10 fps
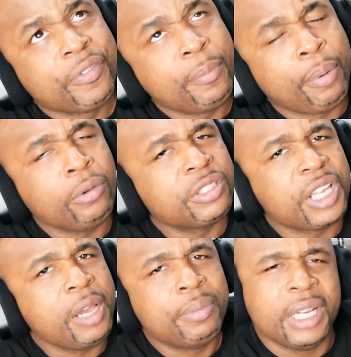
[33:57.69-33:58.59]
they broke
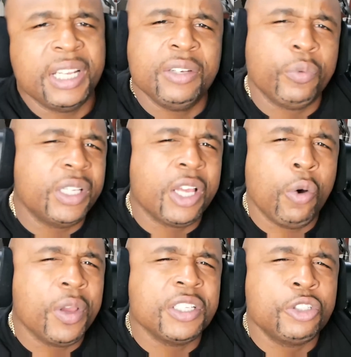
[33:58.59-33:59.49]
skin, but they didn't really
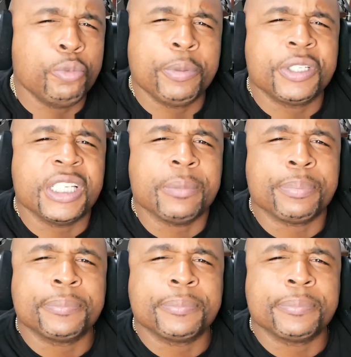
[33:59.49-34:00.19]
go in super deep.